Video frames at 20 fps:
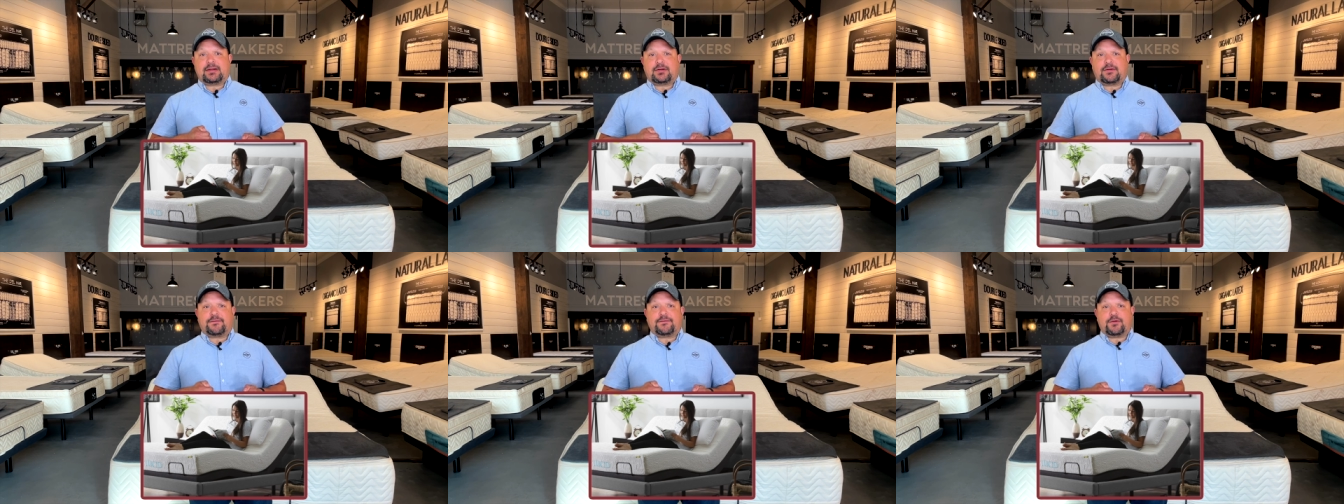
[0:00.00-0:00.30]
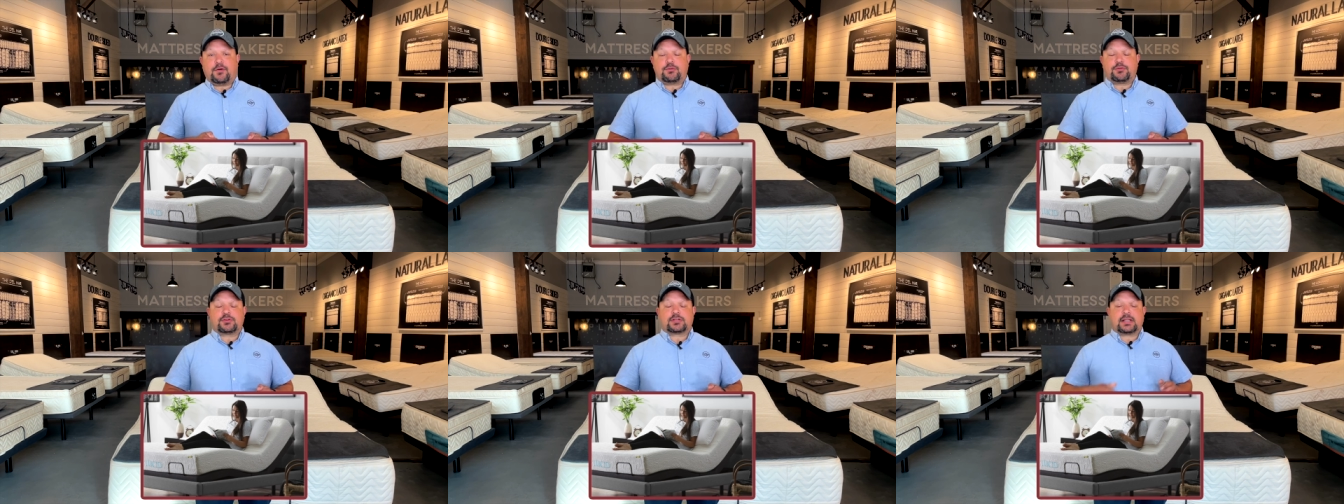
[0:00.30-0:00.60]
your
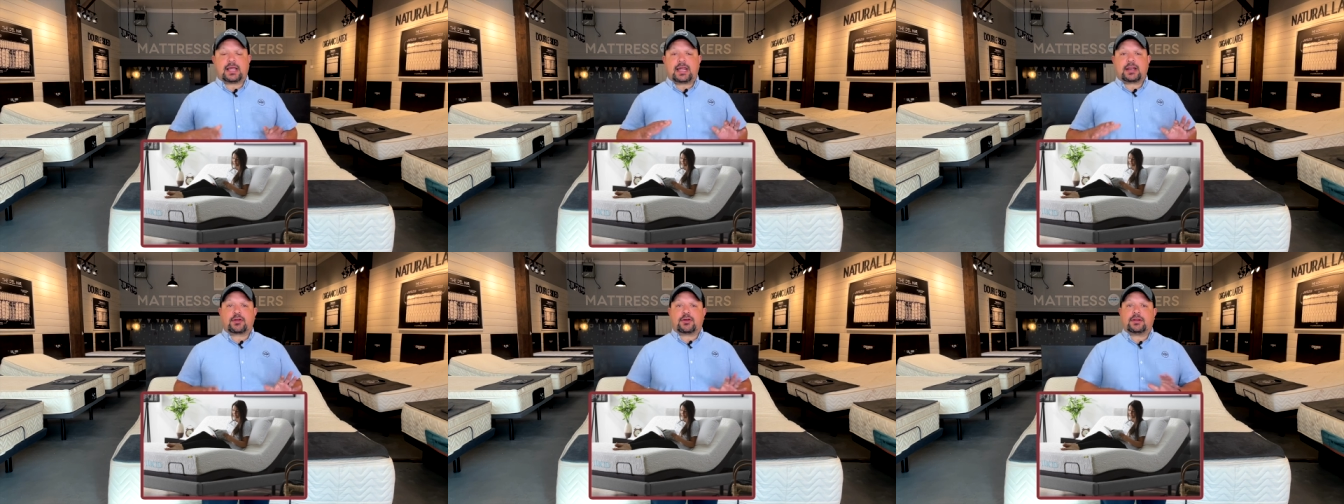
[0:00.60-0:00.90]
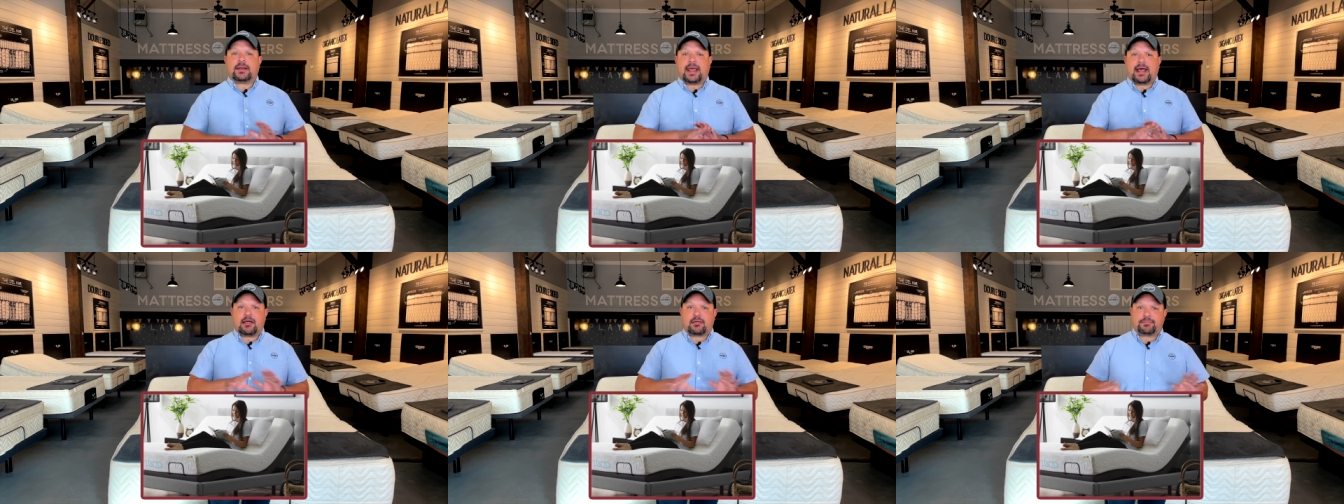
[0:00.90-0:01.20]
phone. There's a lot of
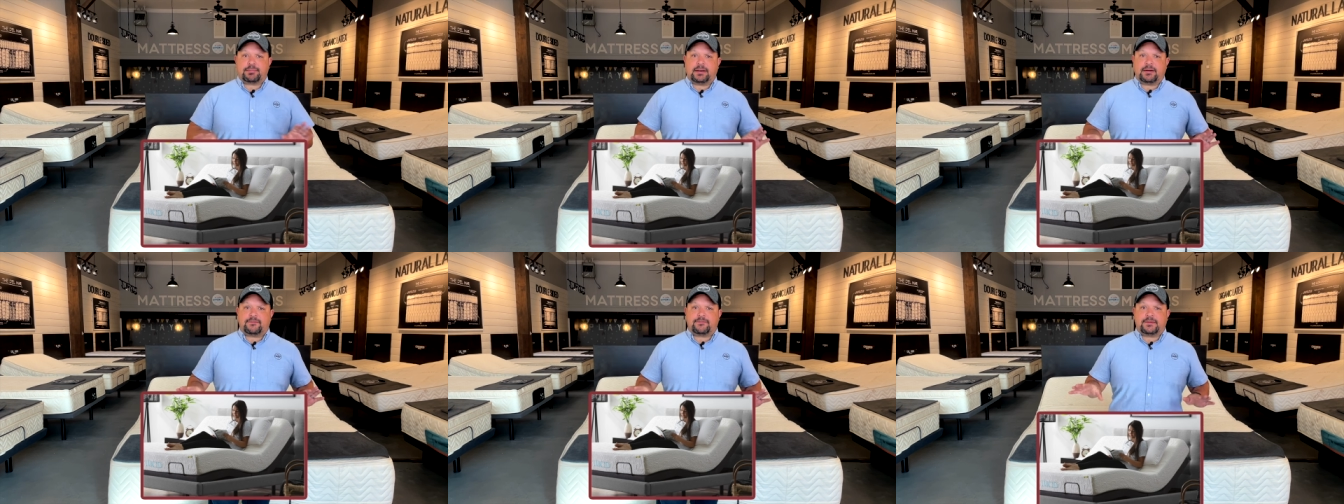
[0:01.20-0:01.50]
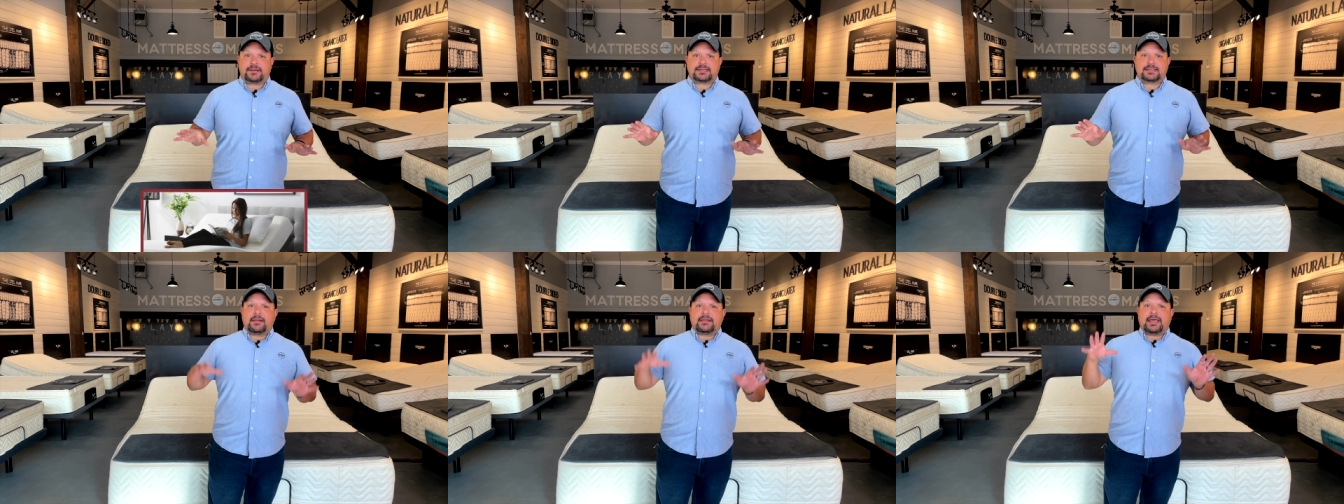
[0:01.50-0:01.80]
good health
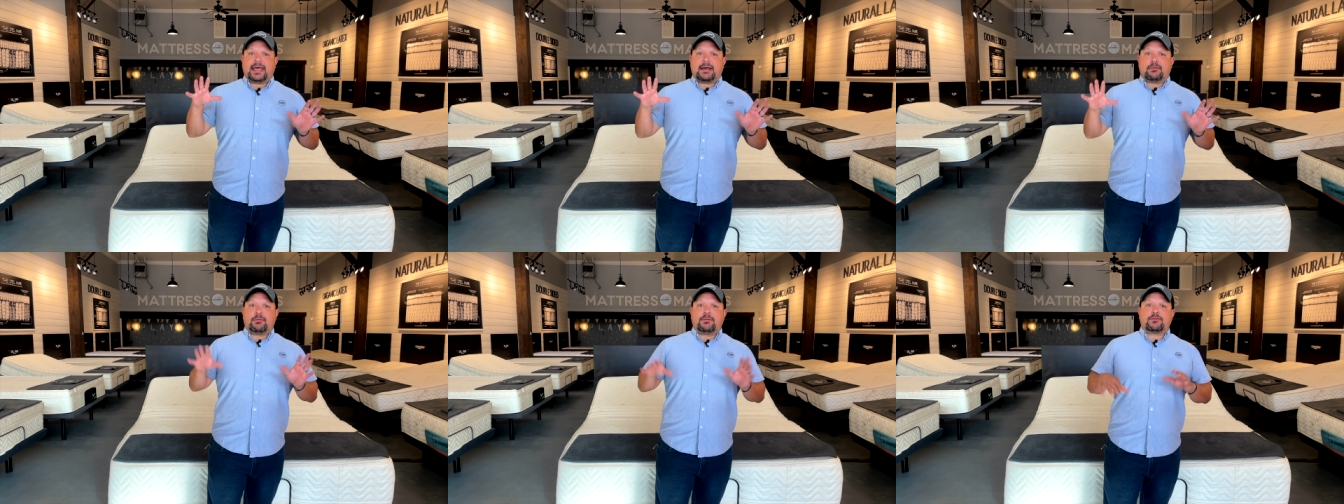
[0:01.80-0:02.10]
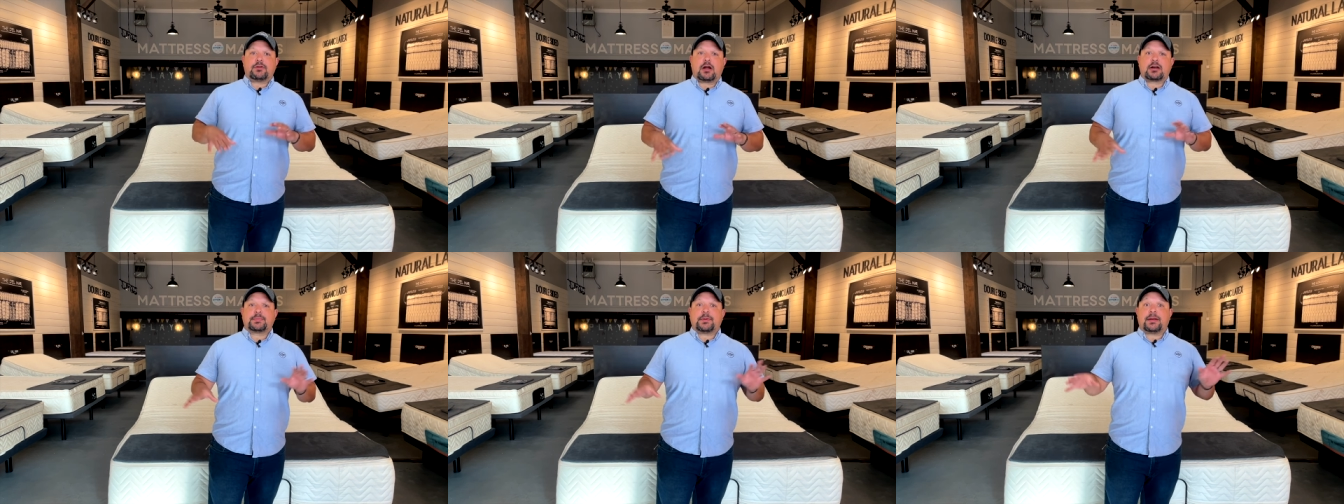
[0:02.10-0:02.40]
benefits that
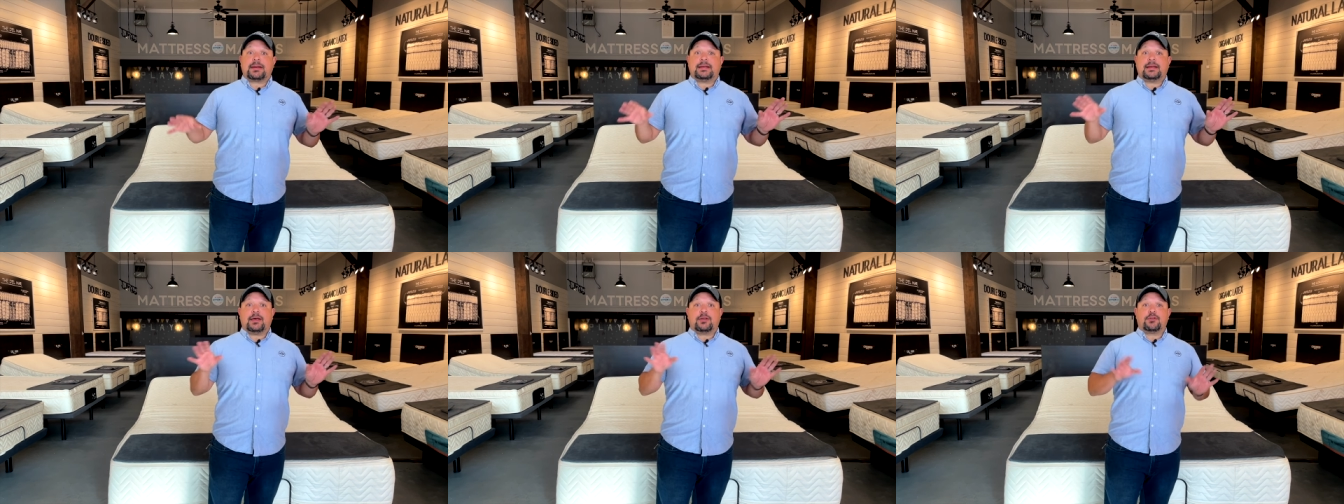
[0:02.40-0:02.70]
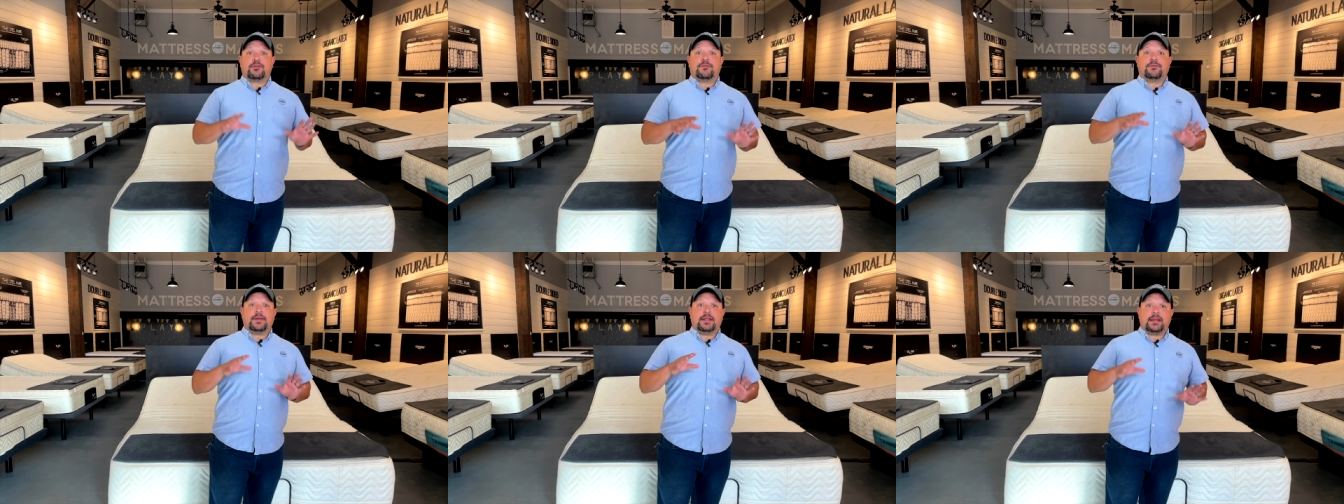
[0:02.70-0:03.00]
we've talked about in
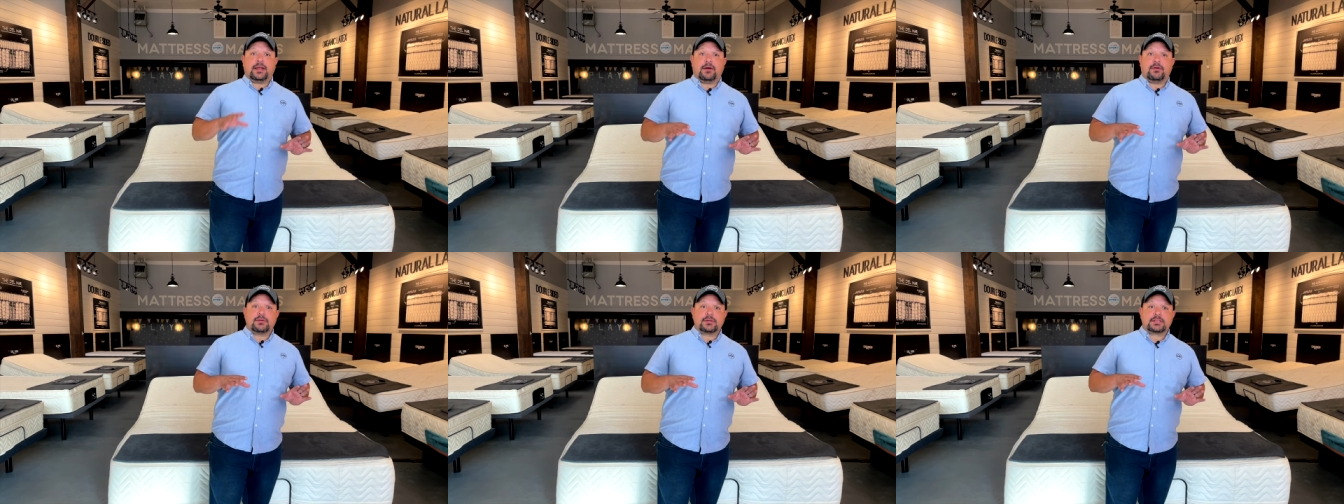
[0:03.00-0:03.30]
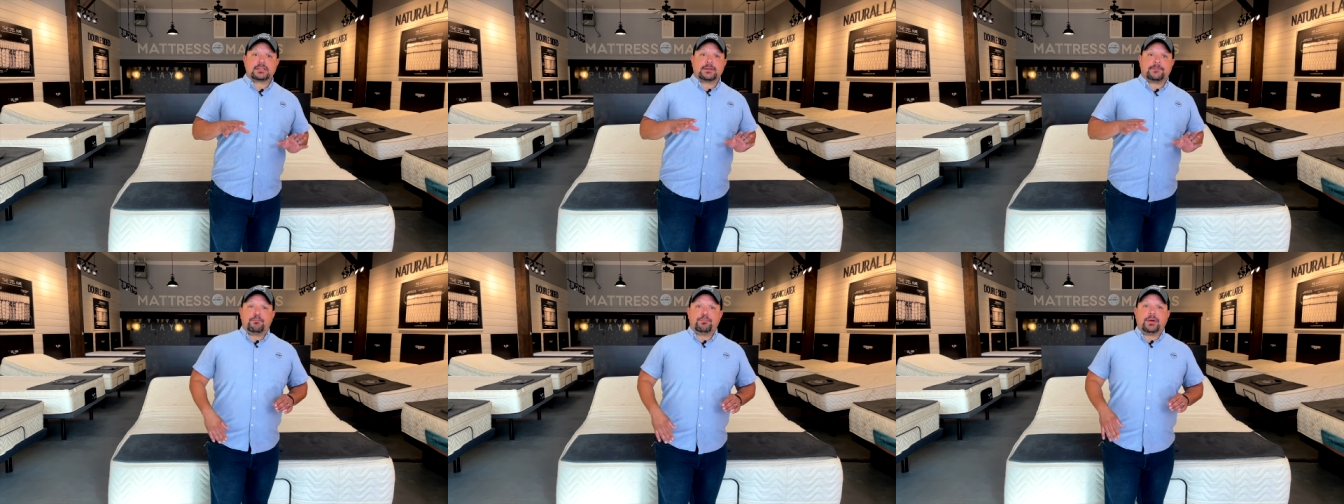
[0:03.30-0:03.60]
other
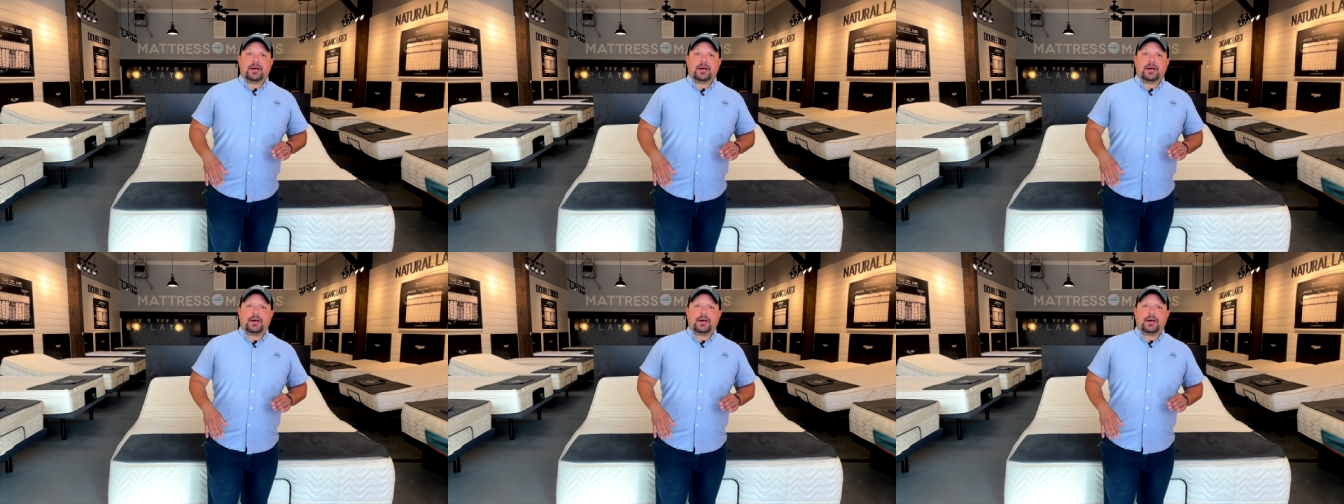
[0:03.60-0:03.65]
videos.